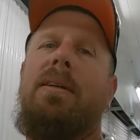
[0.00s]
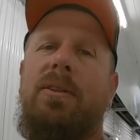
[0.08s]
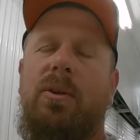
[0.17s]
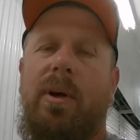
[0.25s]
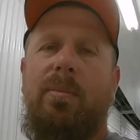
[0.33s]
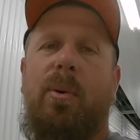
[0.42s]

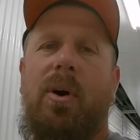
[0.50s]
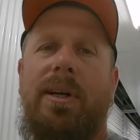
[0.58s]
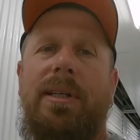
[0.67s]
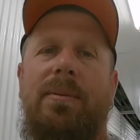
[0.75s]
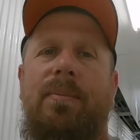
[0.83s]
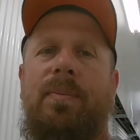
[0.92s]
So I
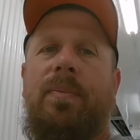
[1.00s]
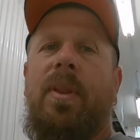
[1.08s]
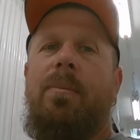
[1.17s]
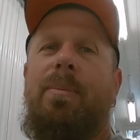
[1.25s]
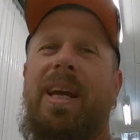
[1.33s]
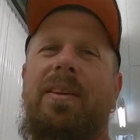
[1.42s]
bought it,
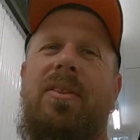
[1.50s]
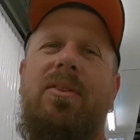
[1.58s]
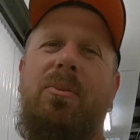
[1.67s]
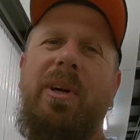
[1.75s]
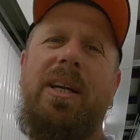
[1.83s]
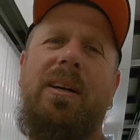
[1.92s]
paid
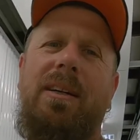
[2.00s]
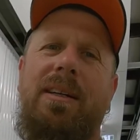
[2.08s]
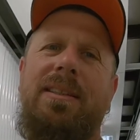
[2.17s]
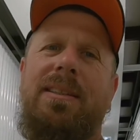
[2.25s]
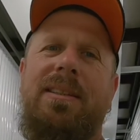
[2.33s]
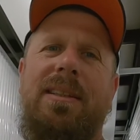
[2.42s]

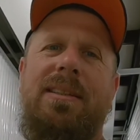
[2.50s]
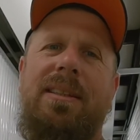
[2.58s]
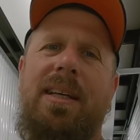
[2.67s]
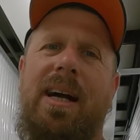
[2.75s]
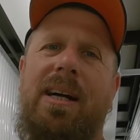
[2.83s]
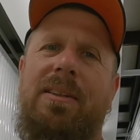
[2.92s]

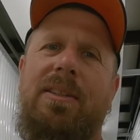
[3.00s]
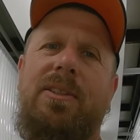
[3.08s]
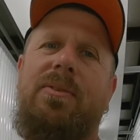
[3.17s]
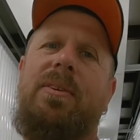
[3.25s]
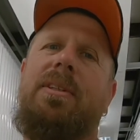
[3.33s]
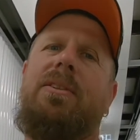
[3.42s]

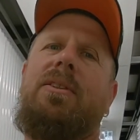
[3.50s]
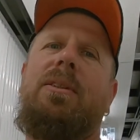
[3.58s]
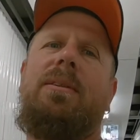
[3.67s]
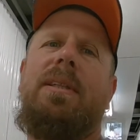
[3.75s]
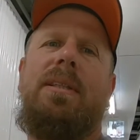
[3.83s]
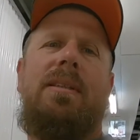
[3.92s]
$360 for this
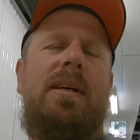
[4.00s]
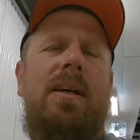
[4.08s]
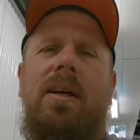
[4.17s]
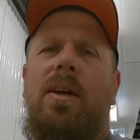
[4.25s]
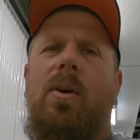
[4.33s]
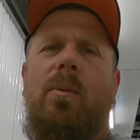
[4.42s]
unit.
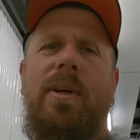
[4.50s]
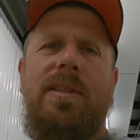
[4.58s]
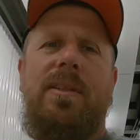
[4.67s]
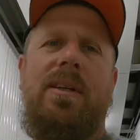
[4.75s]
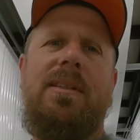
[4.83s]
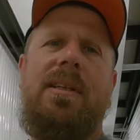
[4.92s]
When
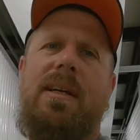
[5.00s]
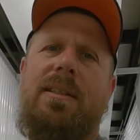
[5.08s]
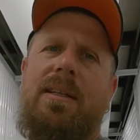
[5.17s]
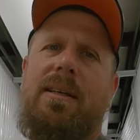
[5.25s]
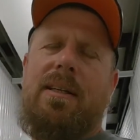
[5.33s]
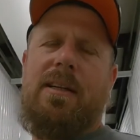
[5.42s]
it's all said
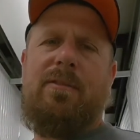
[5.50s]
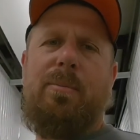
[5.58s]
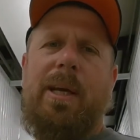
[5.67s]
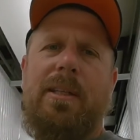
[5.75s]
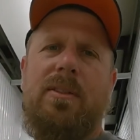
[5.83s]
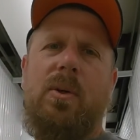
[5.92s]
and done, I've
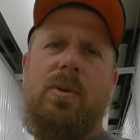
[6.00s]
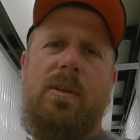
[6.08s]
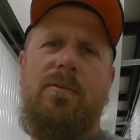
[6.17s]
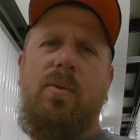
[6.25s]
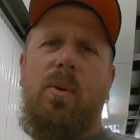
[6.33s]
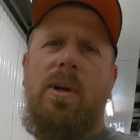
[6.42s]
paid a total
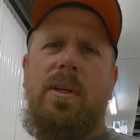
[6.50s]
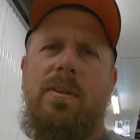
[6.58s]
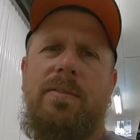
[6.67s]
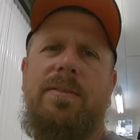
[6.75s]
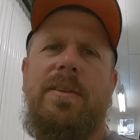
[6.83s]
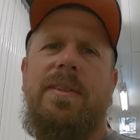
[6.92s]
of
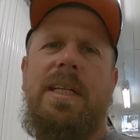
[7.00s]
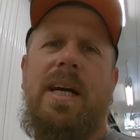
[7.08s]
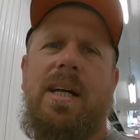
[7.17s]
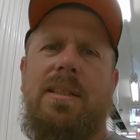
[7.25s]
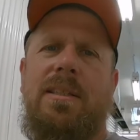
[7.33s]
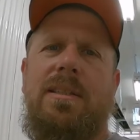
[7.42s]

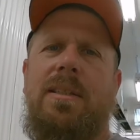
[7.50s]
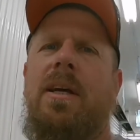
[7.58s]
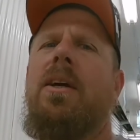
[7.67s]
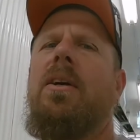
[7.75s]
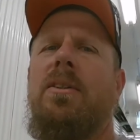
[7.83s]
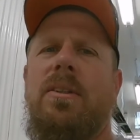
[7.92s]
$450.
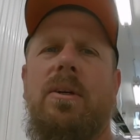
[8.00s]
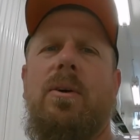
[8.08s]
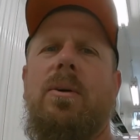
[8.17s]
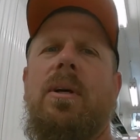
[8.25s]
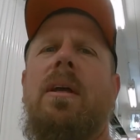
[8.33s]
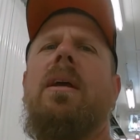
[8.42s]

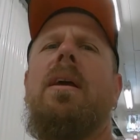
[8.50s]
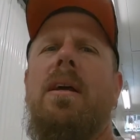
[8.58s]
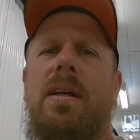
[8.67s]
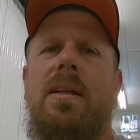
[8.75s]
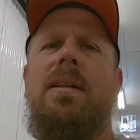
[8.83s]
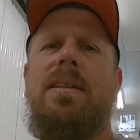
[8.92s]
So
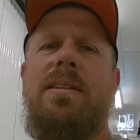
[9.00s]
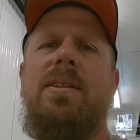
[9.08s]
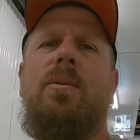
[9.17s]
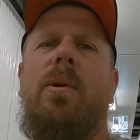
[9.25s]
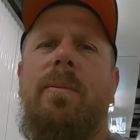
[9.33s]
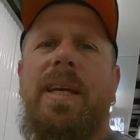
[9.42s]
let's
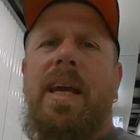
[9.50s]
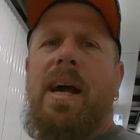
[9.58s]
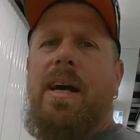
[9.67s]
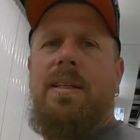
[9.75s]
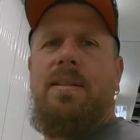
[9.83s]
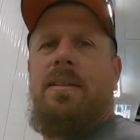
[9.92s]
see what we got.